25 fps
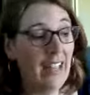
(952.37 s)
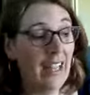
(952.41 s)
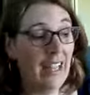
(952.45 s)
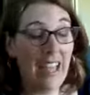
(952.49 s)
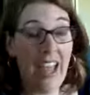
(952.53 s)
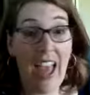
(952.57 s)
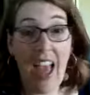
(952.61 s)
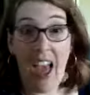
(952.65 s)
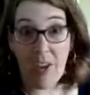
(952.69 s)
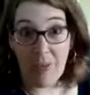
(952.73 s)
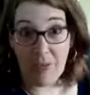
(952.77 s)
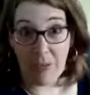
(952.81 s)

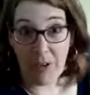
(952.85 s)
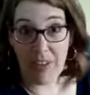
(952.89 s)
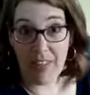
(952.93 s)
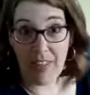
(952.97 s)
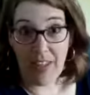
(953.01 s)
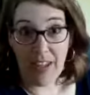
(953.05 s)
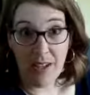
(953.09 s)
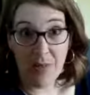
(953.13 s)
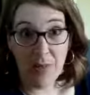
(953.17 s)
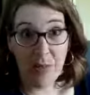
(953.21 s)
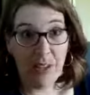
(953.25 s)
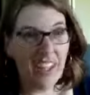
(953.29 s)

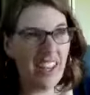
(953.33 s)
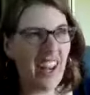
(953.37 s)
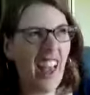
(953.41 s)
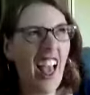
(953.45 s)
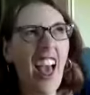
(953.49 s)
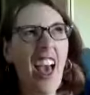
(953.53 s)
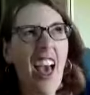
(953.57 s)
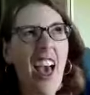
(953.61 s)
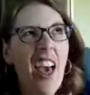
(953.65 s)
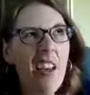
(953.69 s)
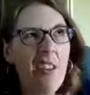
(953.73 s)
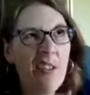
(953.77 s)
everything
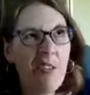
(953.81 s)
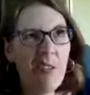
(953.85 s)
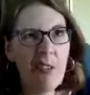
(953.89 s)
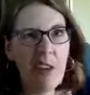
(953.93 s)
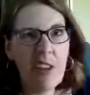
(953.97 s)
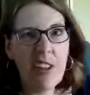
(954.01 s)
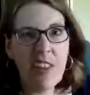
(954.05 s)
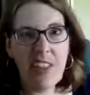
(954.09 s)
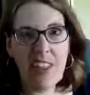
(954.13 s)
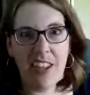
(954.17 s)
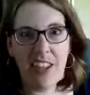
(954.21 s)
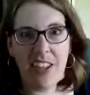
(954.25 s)

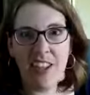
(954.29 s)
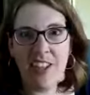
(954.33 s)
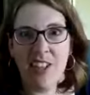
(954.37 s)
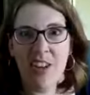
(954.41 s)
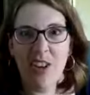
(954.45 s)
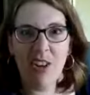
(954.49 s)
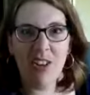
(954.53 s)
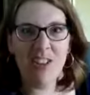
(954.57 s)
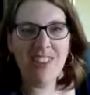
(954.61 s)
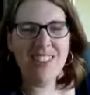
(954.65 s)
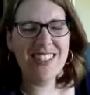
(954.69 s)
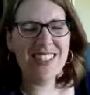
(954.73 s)
in
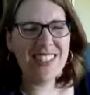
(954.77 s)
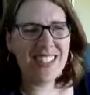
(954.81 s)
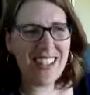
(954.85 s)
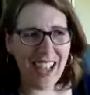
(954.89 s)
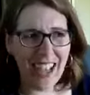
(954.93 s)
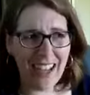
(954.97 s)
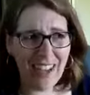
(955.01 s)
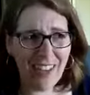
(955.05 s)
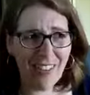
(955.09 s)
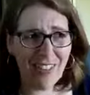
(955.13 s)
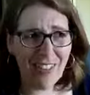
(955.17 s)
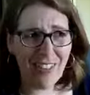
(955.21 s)
your
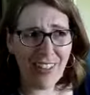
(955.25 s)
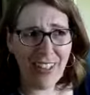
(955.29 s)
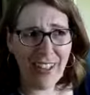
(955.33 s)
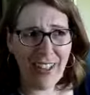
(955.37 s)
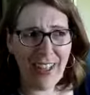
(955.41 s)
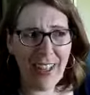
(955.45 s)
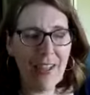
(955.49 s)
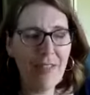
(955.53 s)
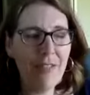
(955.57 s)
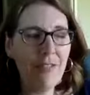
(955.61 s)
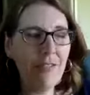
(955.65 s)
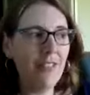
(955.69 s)
entire
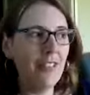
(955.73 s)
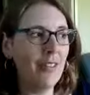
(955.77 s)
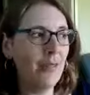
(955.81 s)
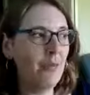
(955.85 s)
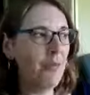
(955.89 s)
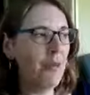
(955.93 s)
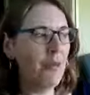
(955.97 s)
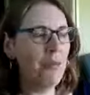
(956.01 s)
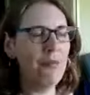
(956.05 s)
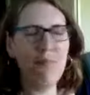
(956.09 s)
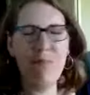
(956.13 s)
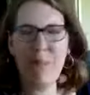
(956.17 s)
life.
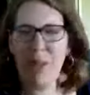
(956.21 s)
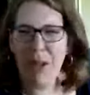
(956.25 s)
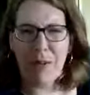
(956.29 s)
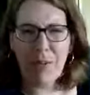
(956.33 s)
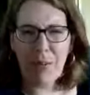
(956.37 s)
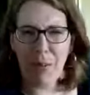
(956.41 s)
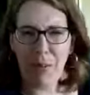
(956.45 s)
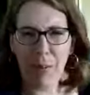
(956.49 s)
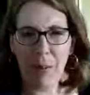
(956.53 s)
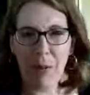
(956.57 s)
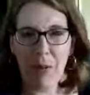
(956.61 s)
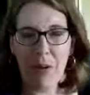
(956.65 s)
I'm a big
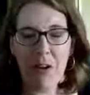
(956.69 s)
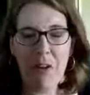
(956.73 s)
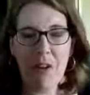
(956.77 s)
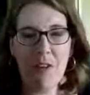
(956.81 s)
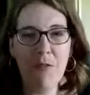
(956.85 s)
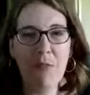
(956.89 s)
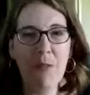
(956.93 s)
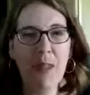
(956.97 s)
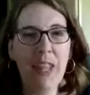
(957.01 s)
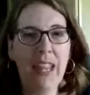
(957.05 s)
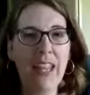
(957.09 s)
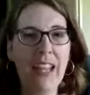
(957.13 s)
proponent of
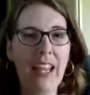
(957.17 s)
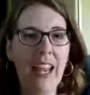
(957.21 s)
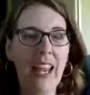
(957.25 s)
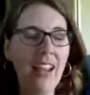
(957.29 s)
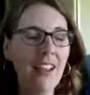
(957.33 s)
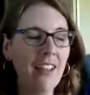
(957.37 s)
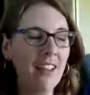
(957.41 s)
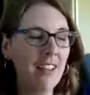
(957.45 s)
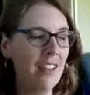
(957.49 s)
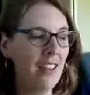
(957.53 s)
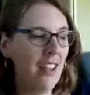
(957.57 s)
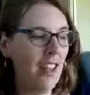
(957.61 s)
planning.
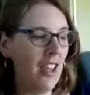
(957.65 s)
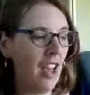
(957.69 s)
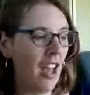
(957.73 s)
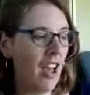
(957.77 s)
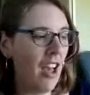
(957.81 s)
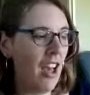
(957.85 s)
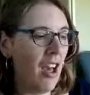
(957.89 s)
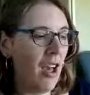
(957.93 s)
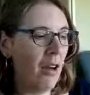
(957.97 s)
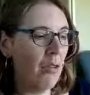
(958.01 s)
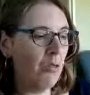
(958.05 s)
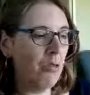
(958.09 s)

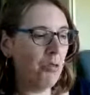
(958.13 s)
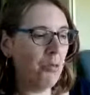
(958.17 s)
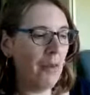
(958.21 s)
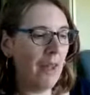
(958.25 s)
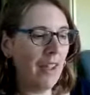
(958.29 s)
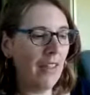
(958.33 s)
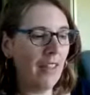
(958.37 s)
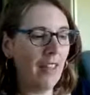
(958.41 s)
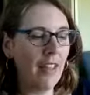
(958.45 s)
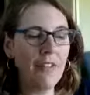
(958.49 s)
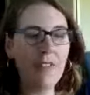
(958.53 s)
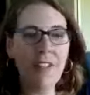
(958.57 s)
When my
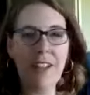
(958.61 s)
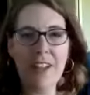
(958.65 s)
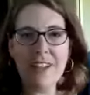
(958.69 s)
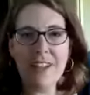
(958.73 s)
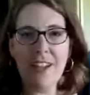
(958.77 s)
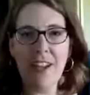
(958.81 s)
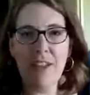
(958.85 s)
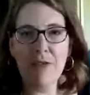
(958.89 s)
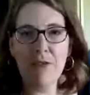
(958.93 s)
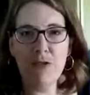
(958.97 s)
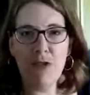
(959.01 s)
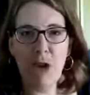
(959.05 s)
life gets
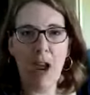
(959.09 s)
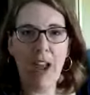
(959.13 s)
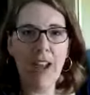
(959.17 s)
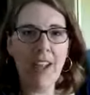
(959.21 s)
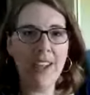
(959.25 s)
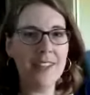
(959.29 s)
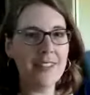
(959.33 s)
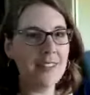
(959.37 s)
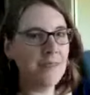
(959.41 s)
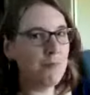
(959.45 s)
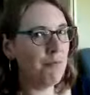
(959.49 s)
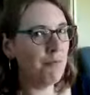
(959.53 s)
off track,
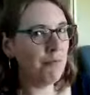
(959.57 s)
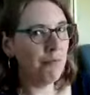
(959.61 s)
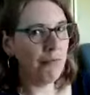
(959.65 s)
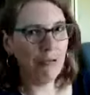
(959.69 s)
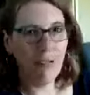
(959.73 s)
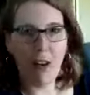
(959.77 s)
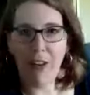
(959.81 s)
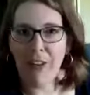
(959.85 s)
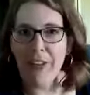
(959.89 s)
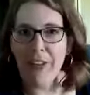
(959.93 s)
it's probably